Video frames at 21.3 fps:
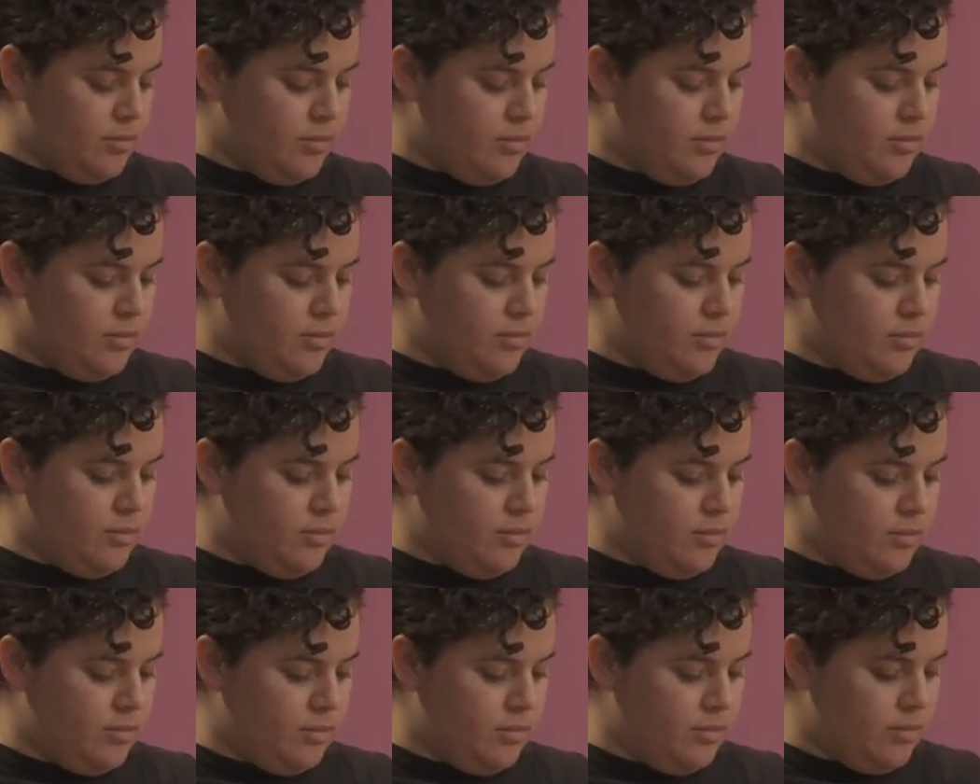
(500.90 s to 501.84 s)

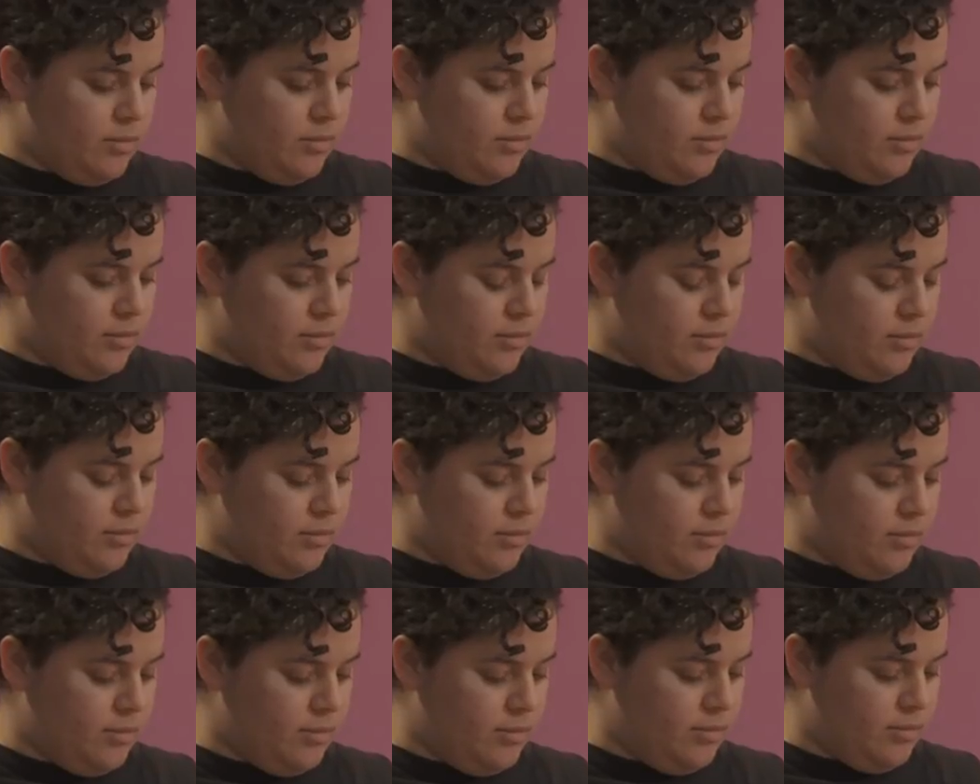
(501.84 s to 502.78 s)

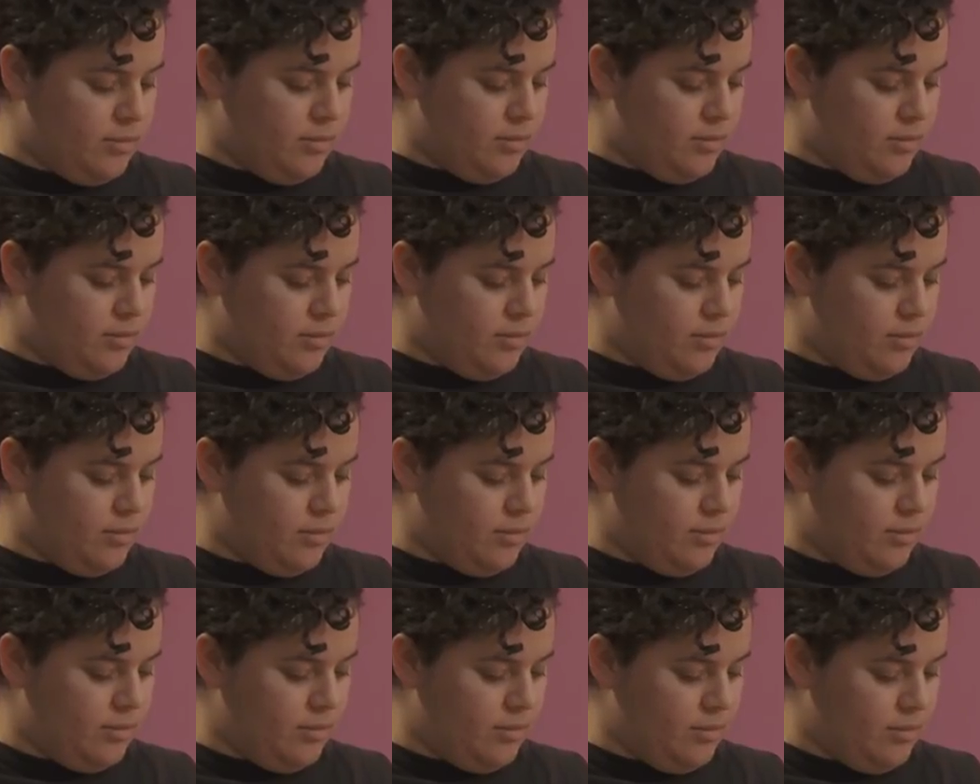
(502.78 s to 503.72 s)

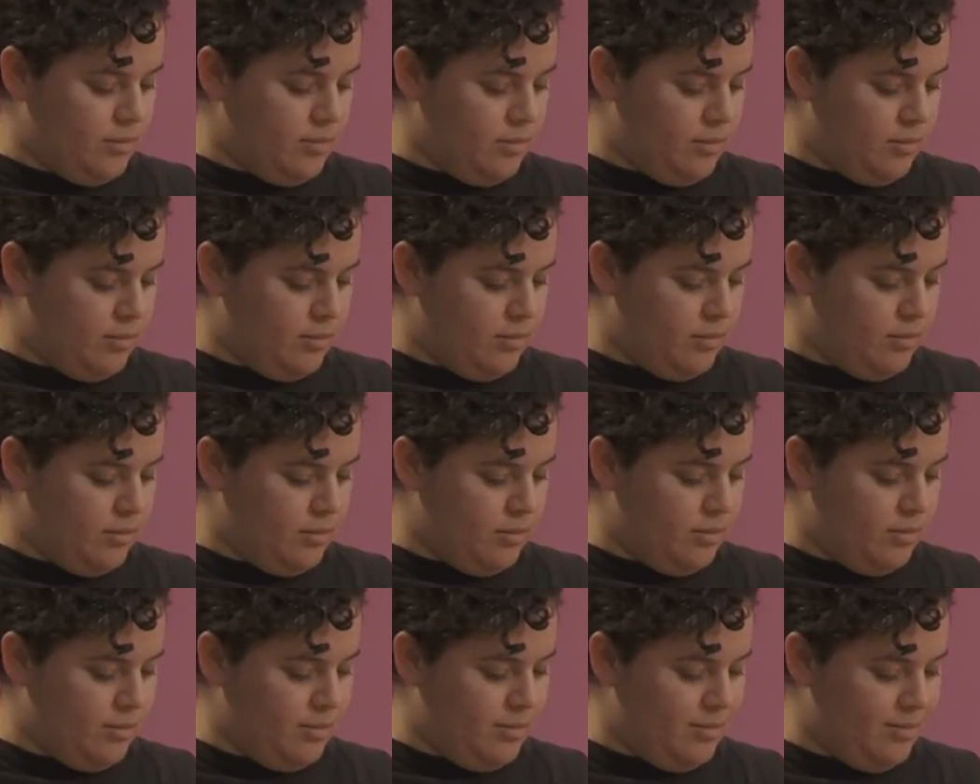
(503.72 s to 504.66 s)

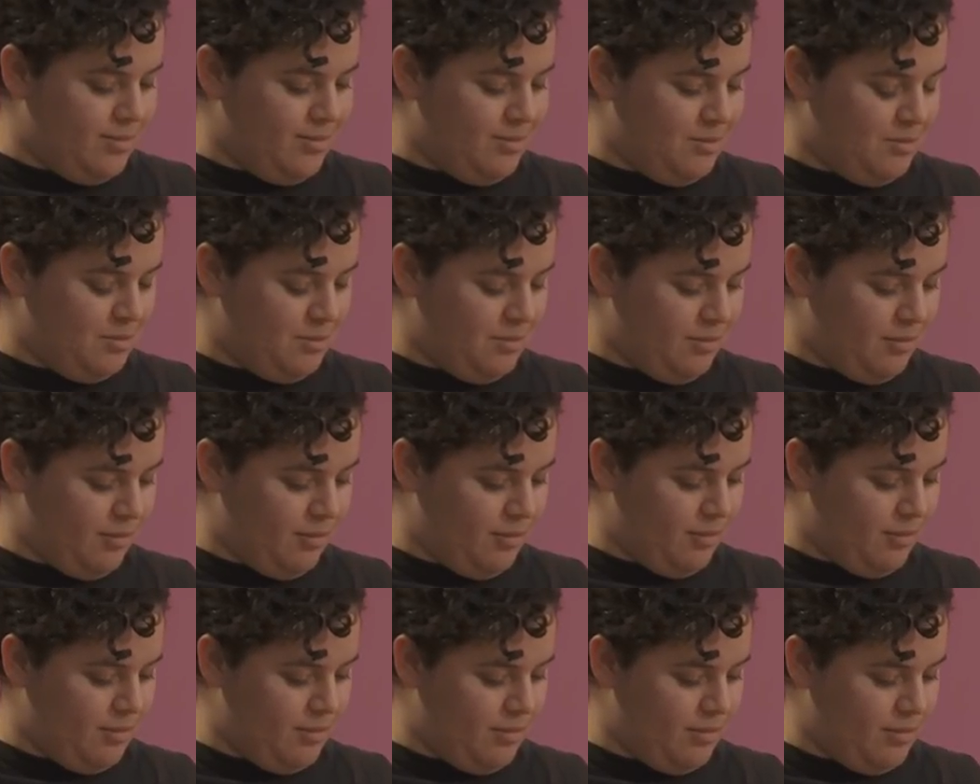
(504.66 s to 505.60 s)

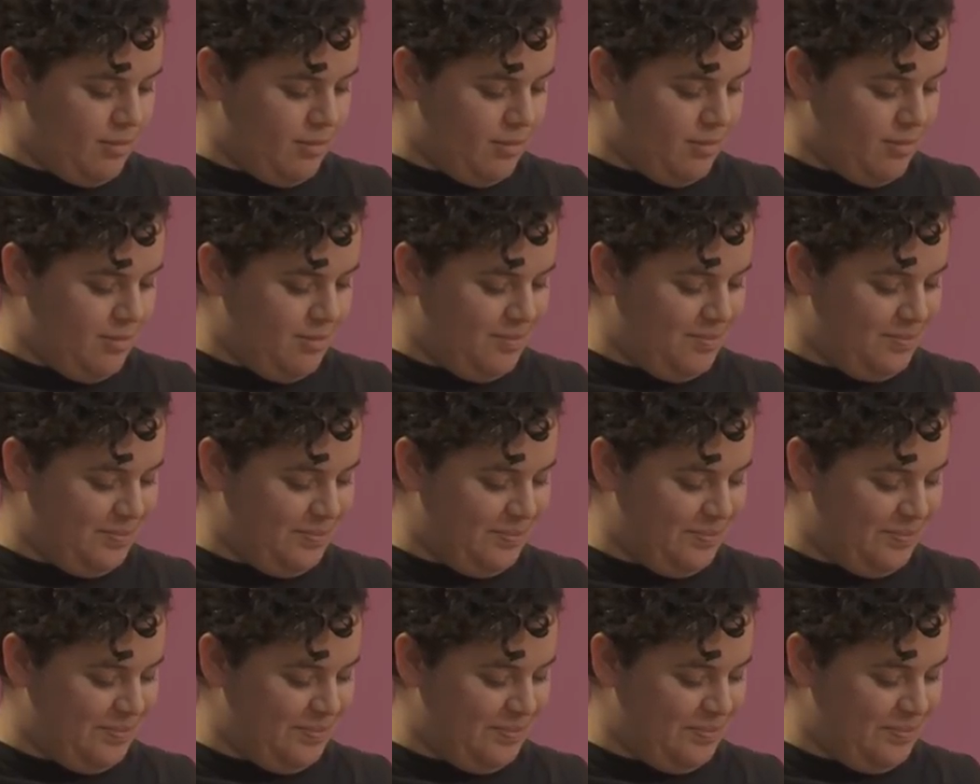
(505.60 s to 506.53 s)

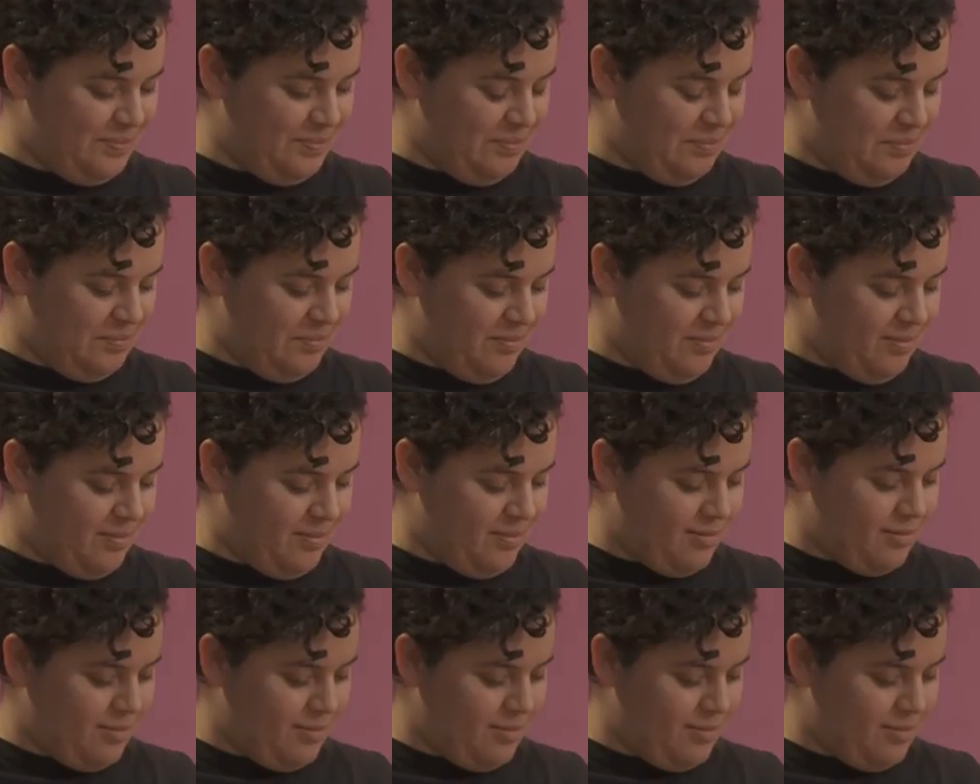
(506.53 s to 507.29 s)
This person isn't speaking.